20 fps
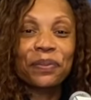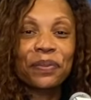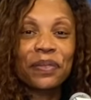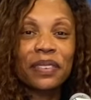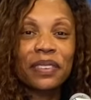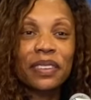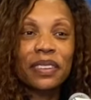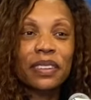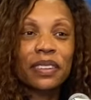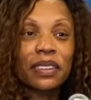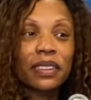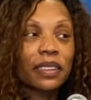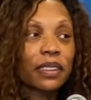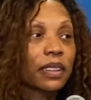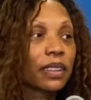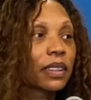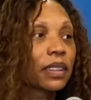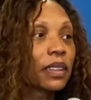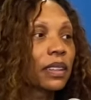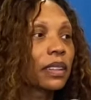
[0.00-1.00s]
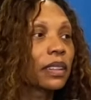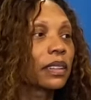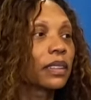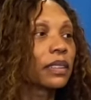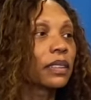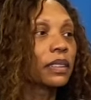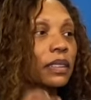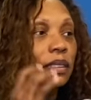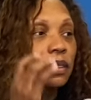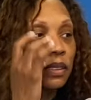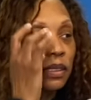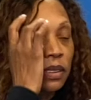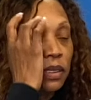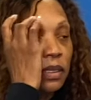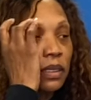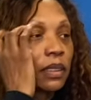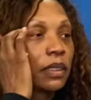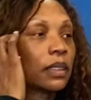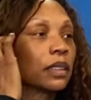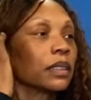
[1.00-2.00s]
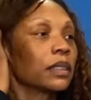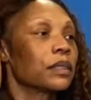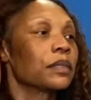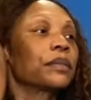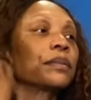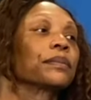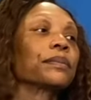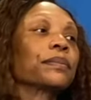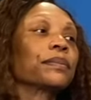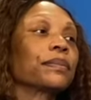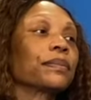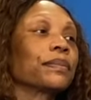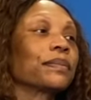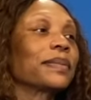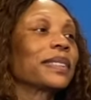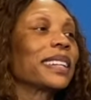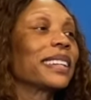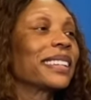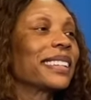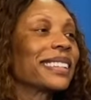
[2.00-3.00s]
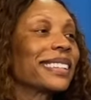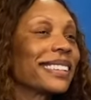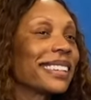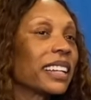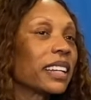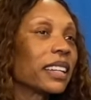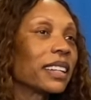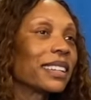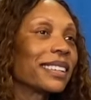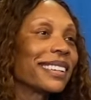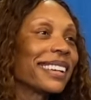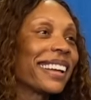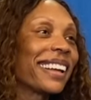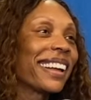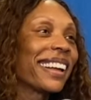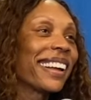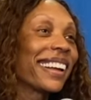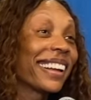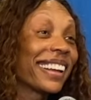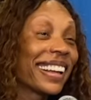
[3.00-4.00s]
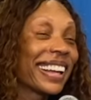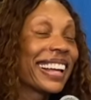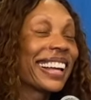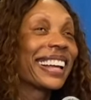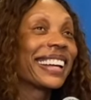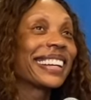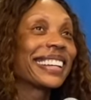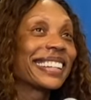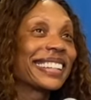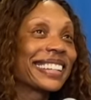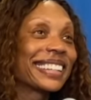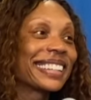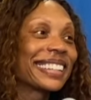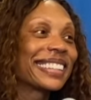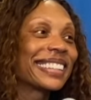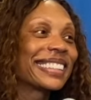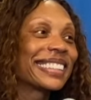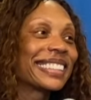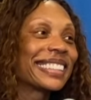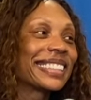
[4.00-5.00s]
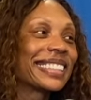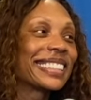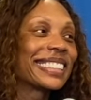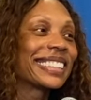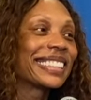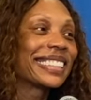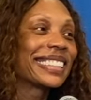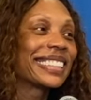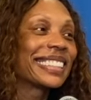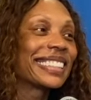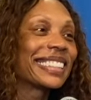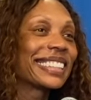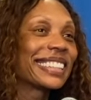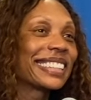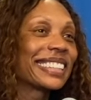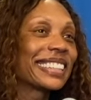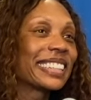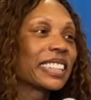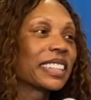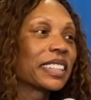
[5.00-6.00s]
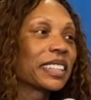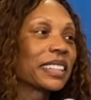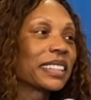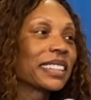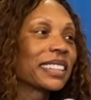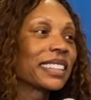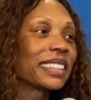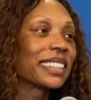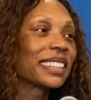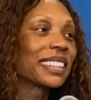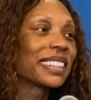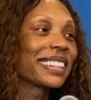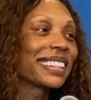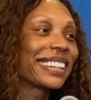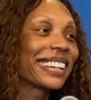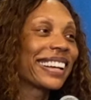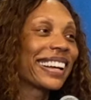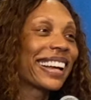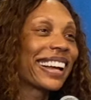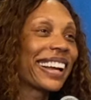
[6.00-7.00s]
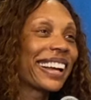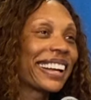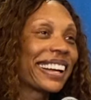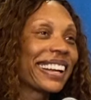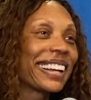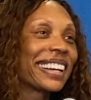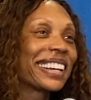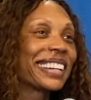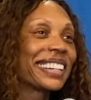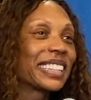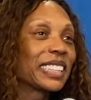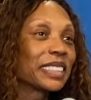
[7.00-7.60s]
You guys have played, you know, at Rupp, at Georgetown College, at Transy, and now you're going on to FGCU.